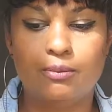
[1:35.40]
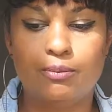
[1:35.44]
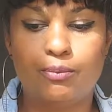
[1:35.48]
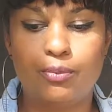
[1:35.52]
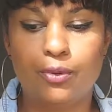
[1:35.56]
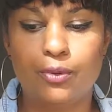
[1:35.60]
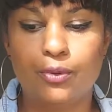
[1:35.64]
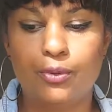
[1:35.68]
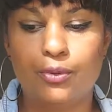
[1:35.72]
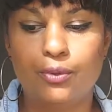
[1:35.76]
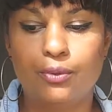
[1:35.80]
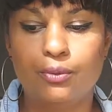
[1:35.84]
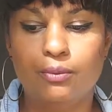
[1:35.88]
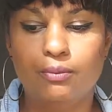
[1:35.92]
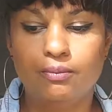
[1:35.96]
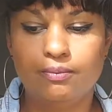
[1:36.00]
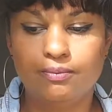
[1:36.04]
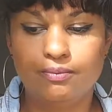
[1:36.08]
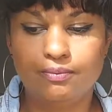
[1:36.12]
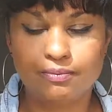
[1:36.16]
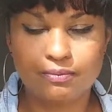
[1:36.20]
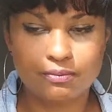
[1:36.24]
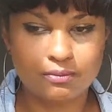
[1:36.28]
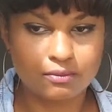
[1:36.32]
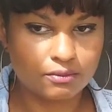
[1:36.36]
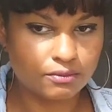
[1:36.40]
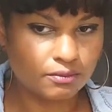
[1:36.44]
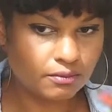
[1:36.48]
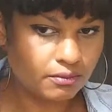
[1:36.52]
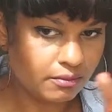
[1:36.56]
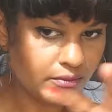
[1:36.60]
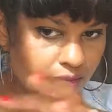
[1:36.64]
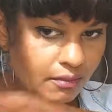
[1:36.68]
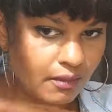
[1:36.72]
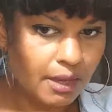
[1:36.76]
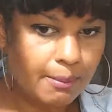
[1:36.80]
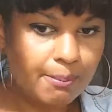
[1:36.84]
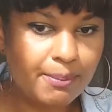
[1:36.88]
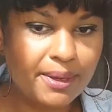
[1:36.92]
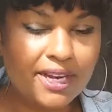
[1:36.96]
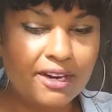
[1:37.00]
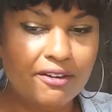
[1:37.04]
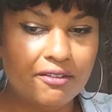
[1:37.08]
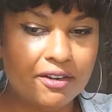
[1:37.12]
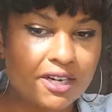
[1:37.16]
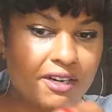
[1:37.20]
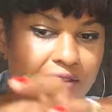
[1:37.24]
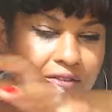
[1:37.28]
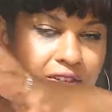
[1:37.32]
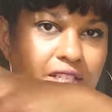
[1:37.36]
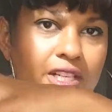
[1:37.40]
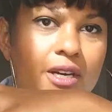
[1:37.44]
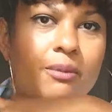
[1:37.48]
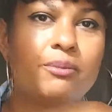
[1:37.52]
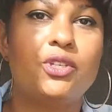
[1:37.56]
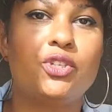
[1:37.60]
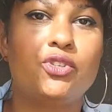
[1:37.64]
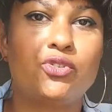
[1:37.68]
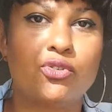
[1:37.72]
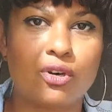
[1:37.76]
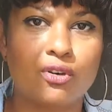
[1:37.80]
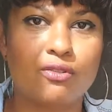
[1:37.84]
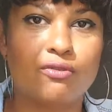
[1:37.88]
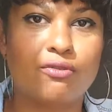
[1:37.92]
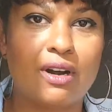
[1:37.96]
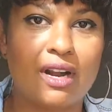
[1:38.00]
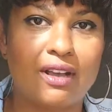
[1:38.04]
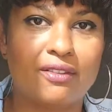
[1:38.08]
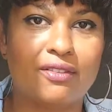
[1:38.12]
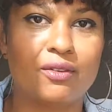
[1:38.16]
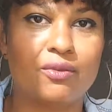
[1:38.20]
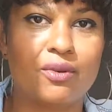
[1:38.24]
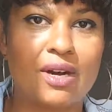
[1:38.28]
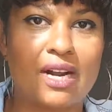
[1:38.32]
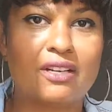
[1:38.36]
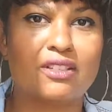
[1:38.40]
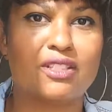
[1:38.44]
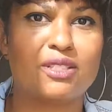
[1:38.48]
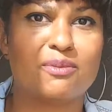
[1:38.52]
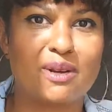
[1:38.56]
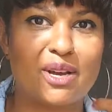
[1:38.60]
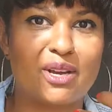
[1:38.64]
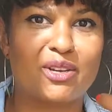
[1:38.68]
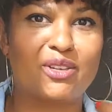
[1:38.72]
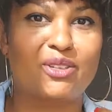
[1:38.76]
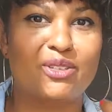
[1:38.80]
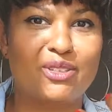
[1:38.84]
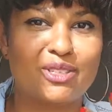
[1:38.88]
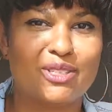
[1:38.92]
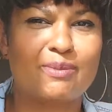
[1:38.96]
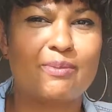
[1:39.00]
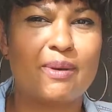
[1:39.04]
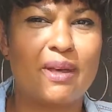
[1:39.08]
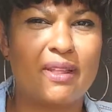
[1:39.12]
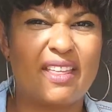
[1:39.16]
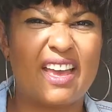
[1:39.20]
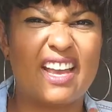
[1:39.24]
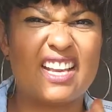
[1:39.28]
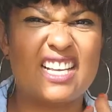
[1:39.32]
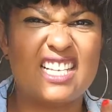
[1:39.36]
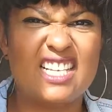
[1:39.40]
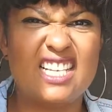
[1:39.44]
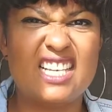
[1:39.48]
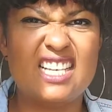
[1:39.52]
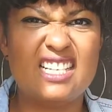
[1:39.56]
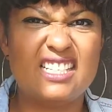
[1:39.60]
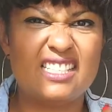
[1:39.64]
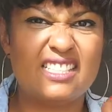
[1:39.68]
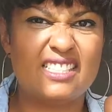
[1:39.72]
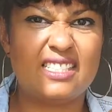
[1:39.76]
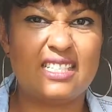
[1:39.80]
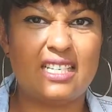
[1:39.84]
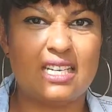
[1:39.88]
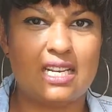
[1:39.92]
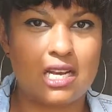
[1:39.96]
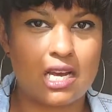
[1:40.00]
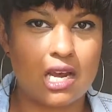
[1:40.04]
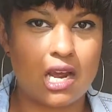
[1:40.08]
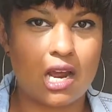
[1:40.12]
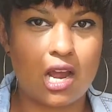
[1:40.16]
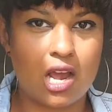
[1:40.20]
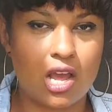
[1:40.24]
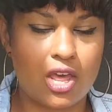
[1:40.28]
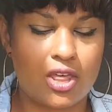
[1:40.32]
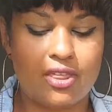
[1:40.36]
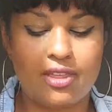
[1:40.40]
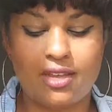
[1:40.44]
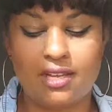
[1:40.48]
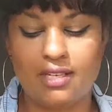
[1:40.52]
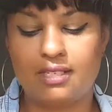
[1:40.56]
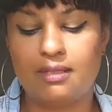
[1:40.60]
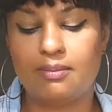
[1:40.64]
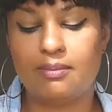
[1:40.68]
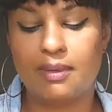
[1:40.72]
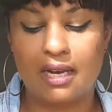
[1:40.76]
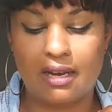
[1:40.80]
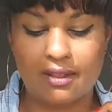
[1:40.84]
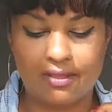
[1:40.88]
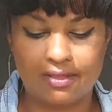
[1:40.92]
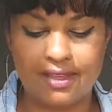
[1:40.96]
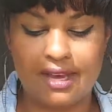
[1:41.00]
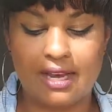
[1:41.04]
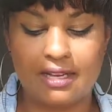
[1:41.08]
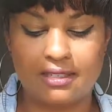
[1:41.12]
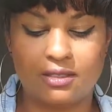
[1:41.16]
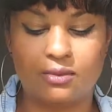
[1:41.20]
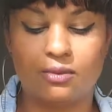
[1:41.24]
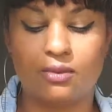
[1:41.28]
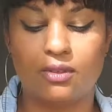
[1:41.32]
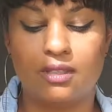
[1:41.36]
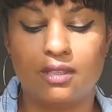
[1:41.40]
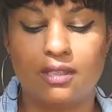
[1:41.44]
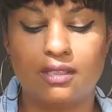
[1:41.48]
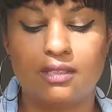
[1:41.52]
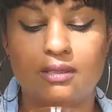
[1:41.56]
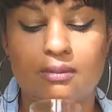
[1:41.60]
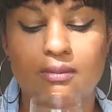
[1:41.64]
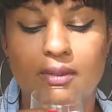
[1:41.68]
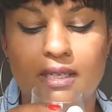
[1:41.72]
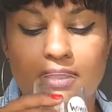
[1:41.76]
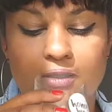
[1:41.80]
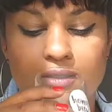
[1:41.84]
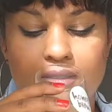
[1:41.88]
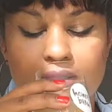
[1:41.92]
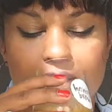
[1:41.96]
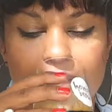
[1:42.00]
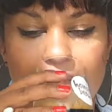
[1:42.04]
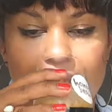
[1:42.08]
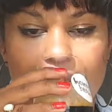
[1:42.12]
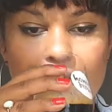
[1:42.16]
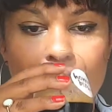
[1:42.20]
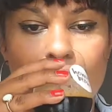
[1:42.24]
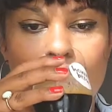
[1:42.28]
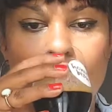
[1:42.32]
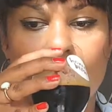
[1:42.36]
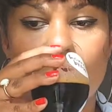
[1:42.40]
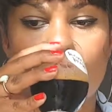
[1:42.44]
brew beer, and every time you drove round the roundabout, you'd smell that yeasty, earthy smell, and that's what this smells like.